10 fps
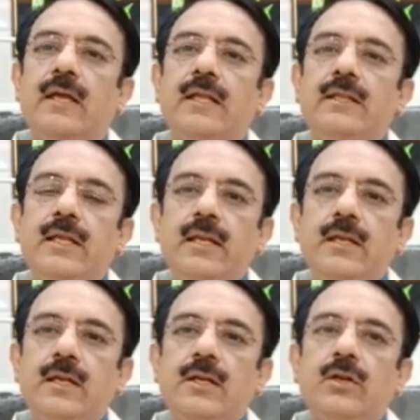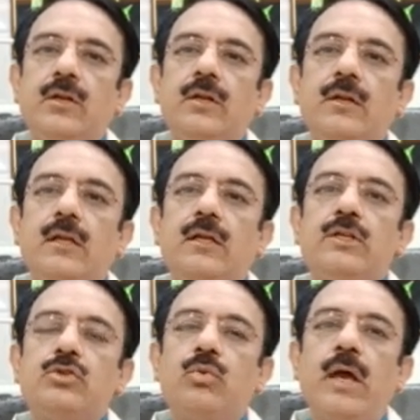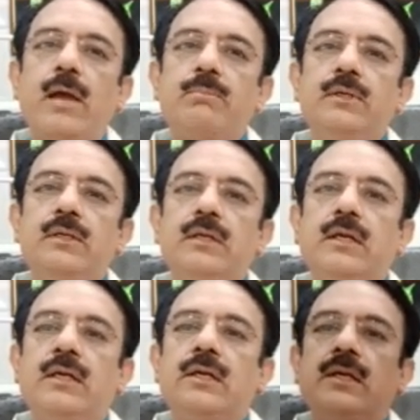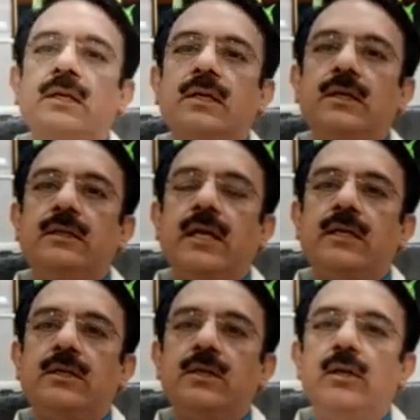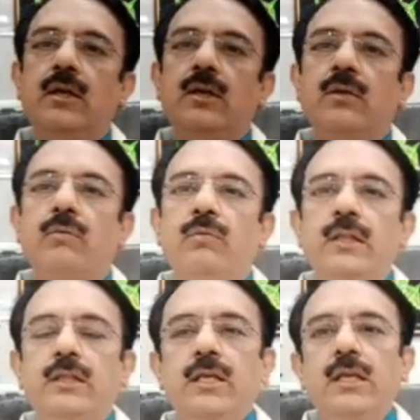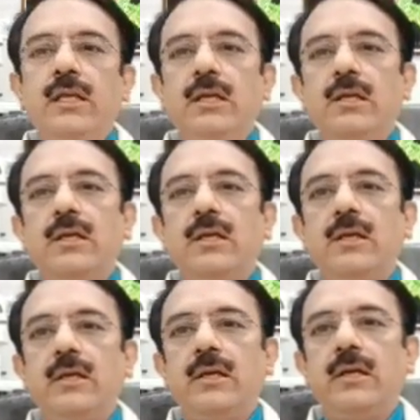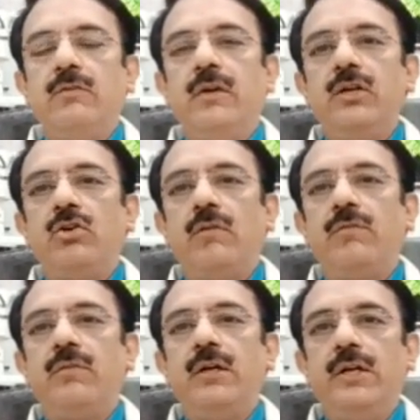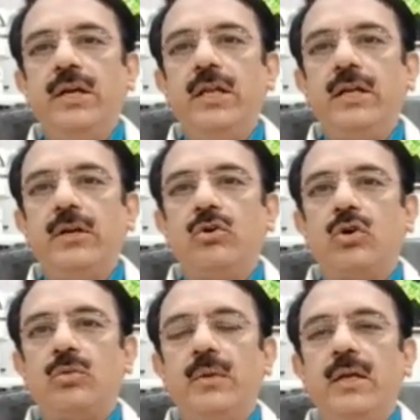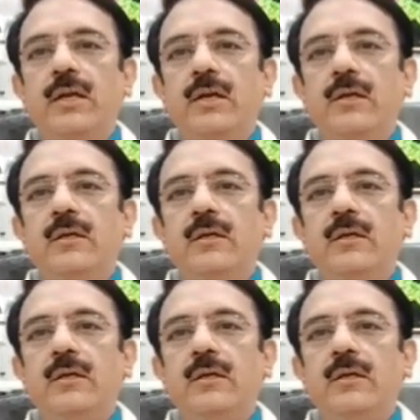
And then it so happened that with the advent of radial keratotomy,